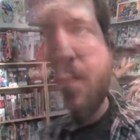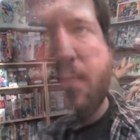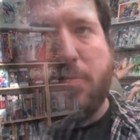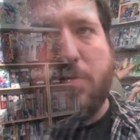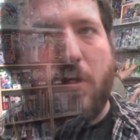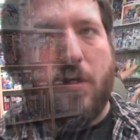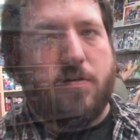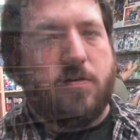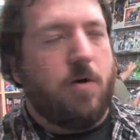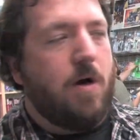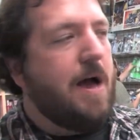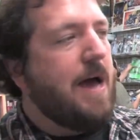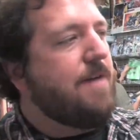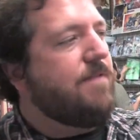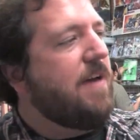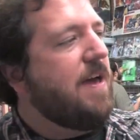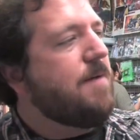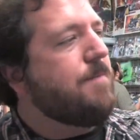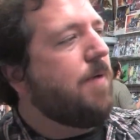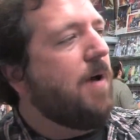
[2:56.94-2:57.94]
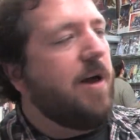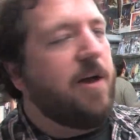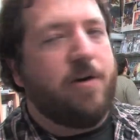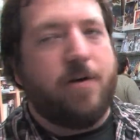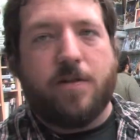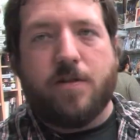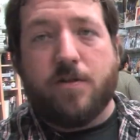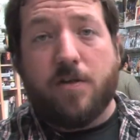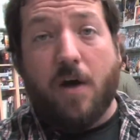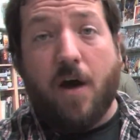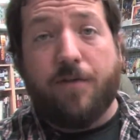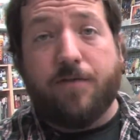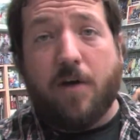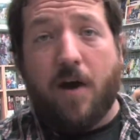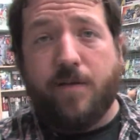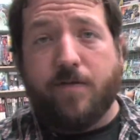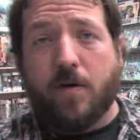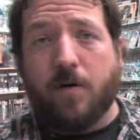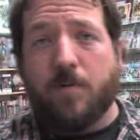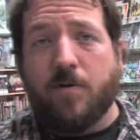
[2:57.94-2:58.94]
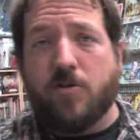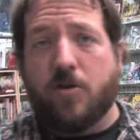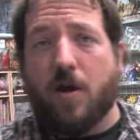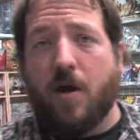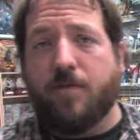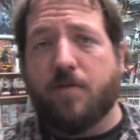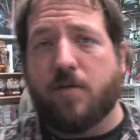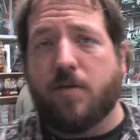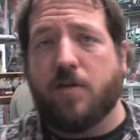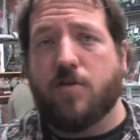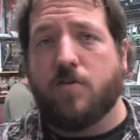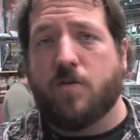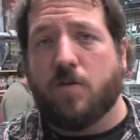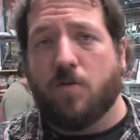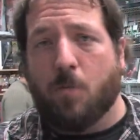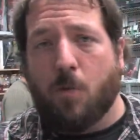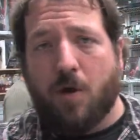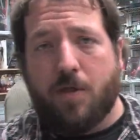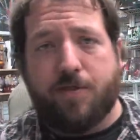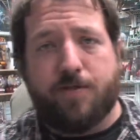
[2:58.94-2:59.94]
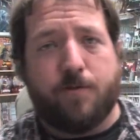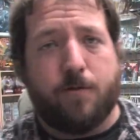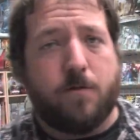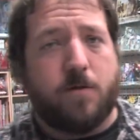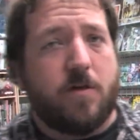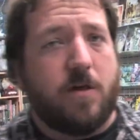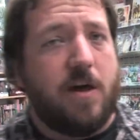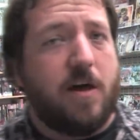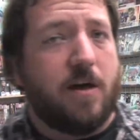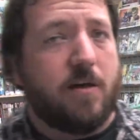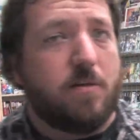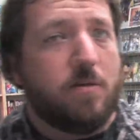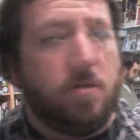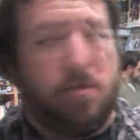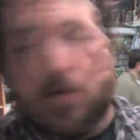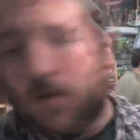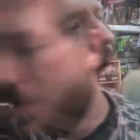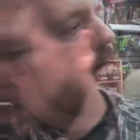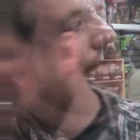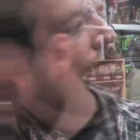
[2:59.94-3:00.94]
There's also iVampire in softcover, which covers issues 1 through 6.